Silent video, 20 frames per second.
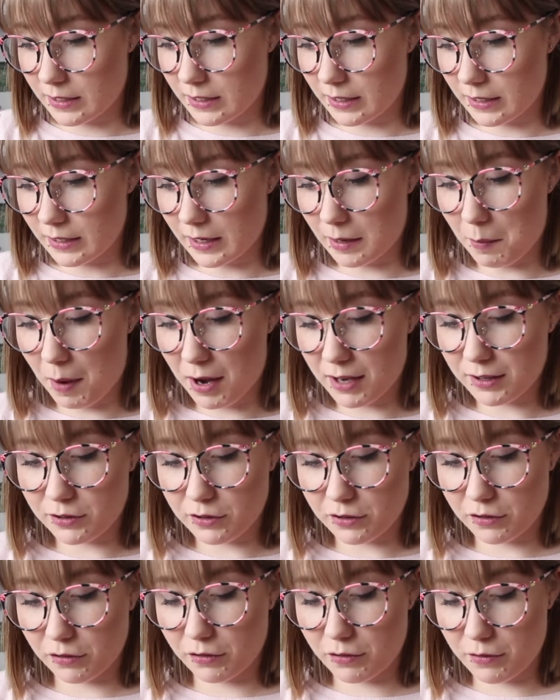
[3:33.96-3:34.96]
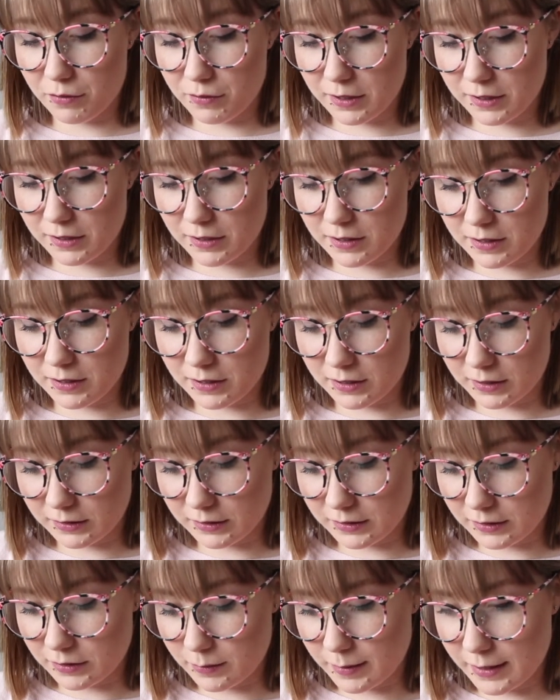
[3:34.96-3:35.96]
and I might look through it a
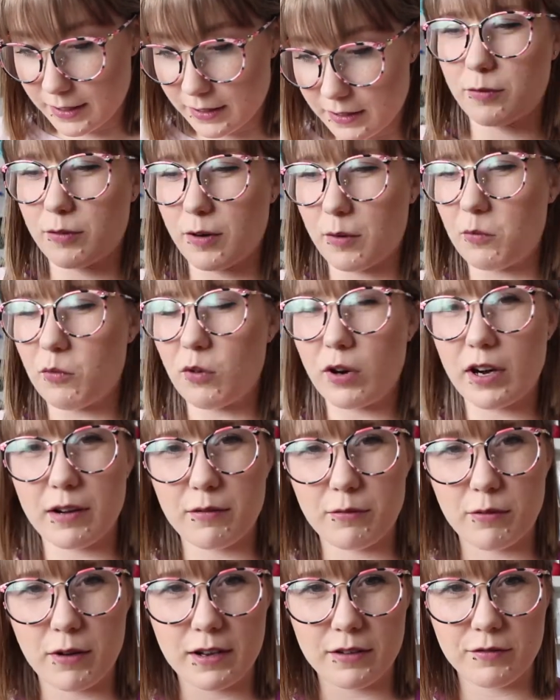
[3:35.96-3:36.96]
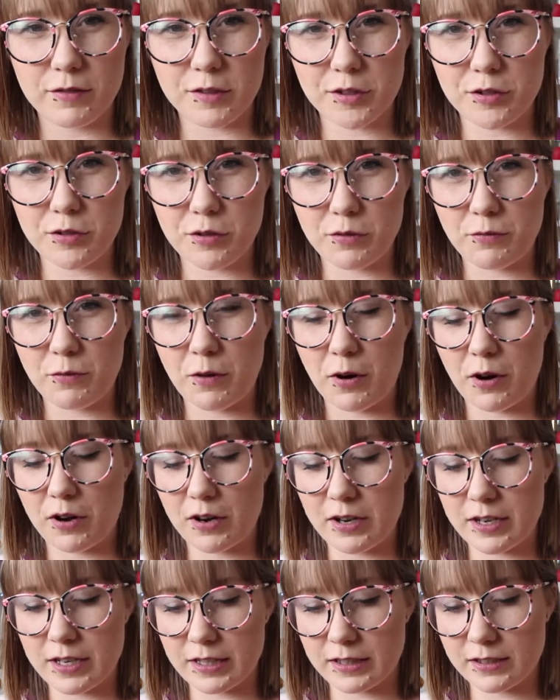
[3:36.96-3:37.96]
little bit. From what I've read of it so
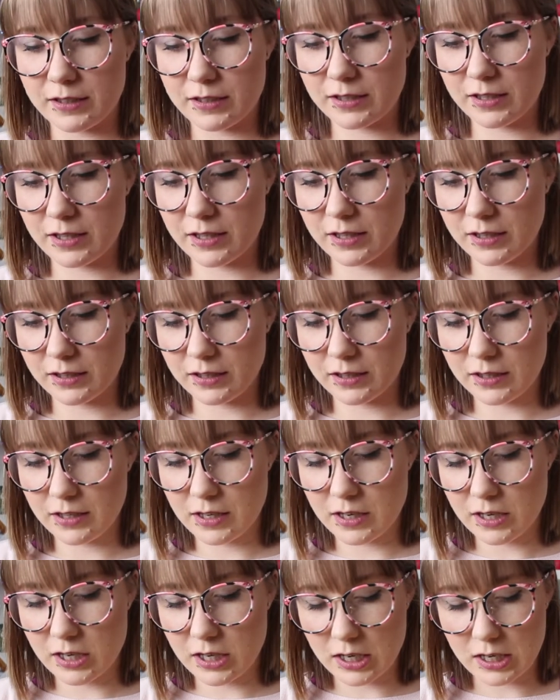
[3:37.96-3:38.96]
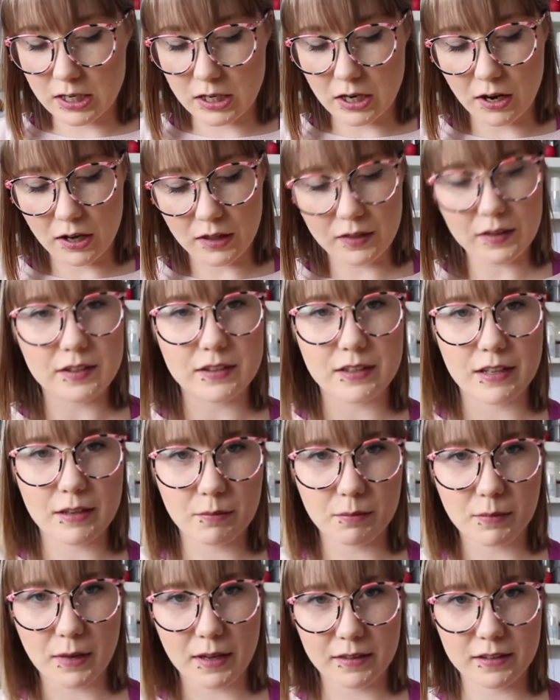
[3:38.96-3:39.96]
far, it's not the
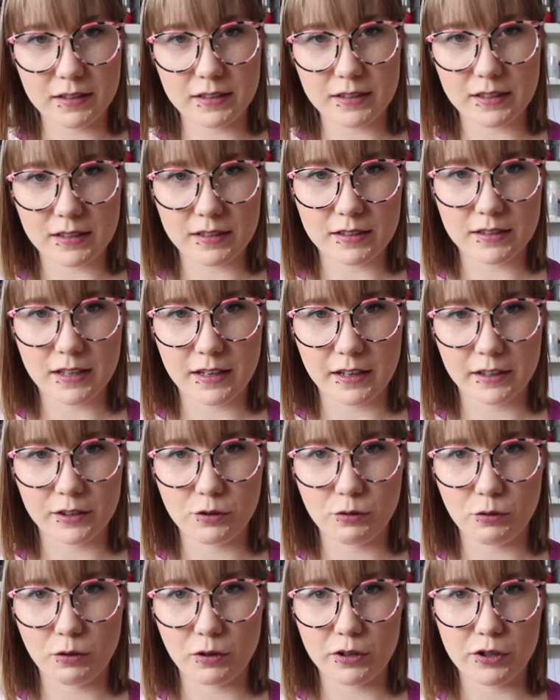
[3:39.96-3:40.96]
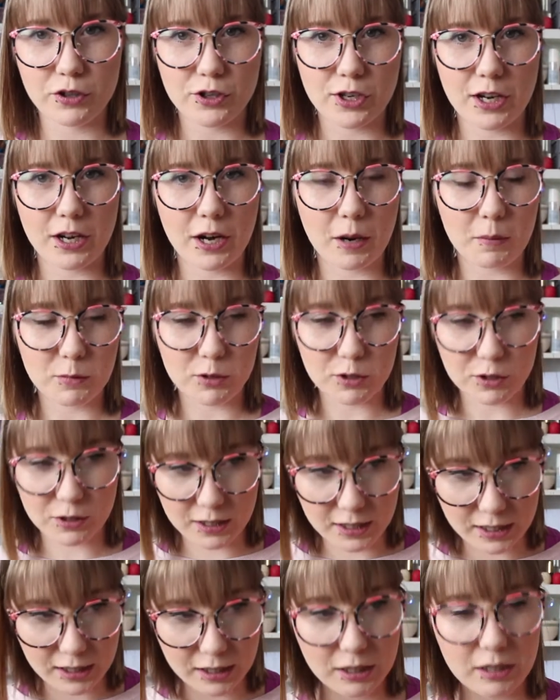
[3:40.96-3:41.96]
same methods as Zak George, and I'm just
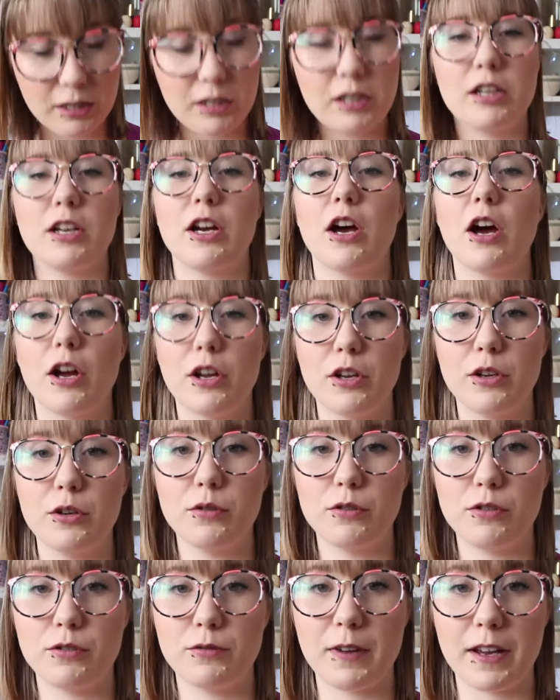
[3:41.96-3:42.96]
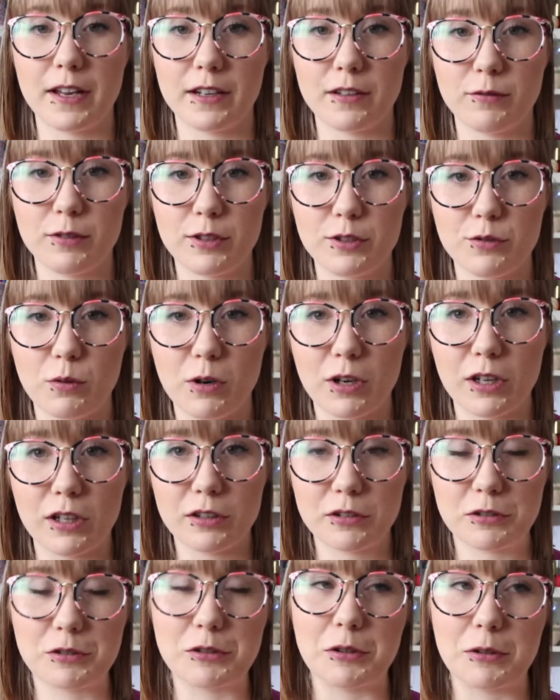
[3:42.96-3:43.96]
like a huge fan of his
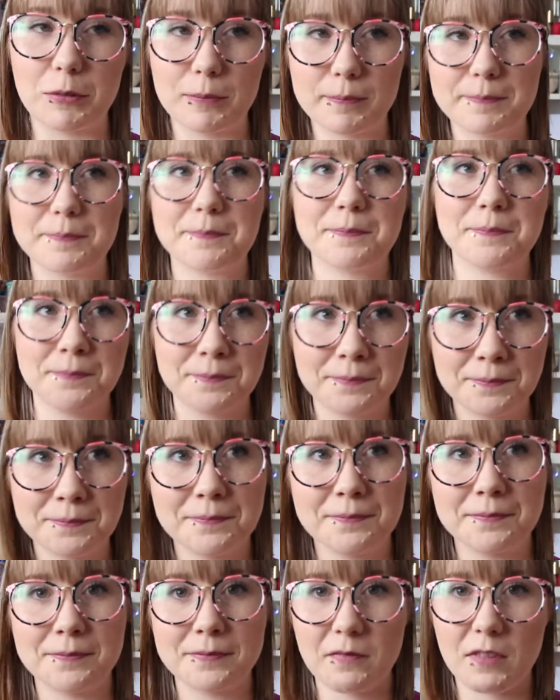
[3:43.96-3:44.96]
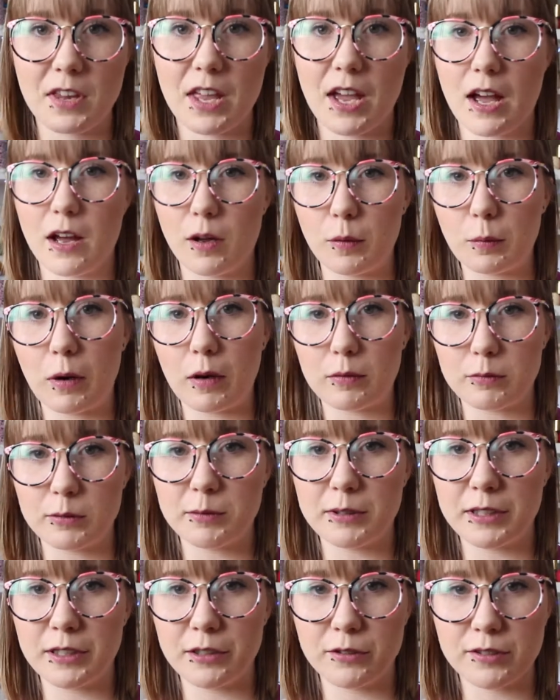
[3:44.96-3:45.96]
work, so I'll
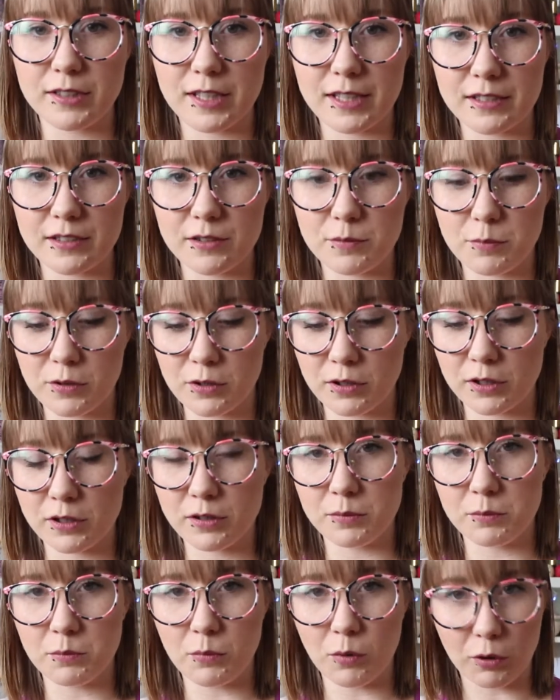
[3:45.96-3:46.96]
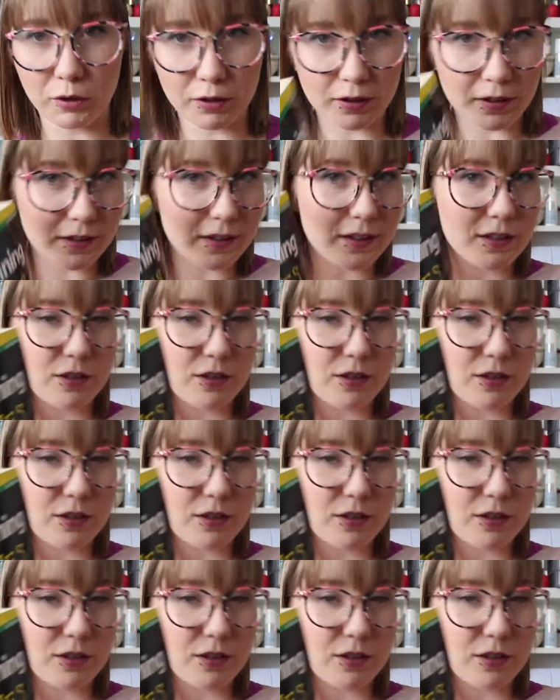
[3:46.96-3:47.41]
probably use his book more than